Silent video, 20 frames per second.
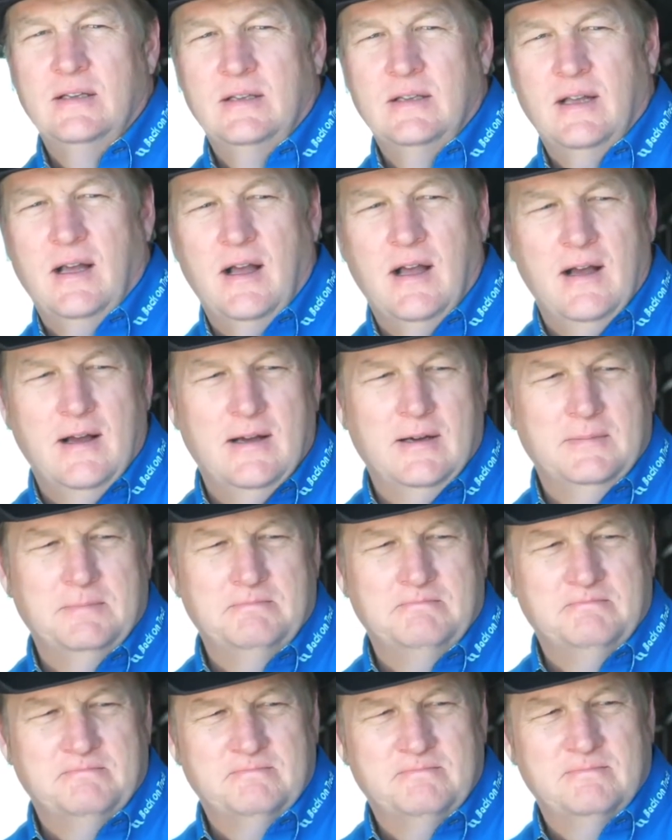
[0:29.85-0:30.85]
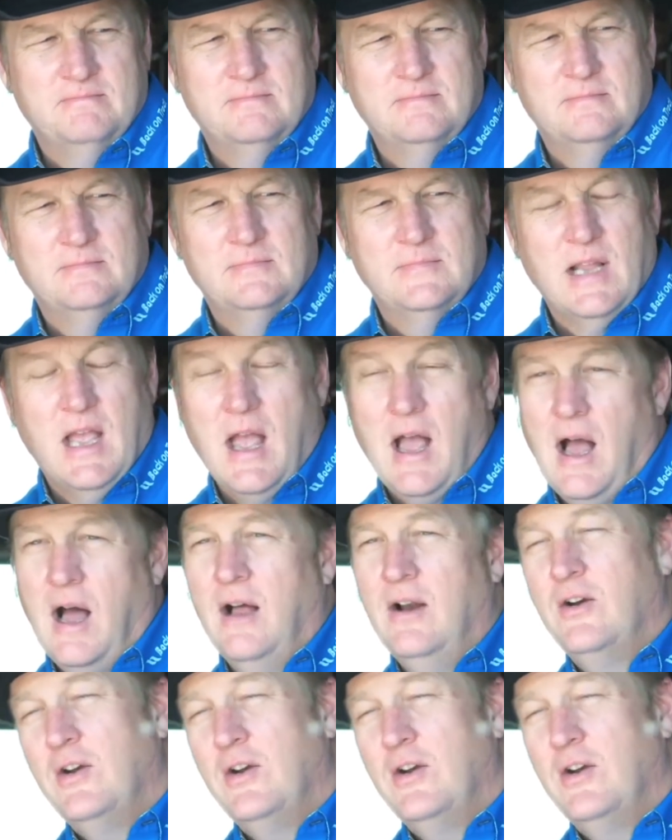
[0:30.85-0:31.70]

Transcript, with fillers: Um, I don't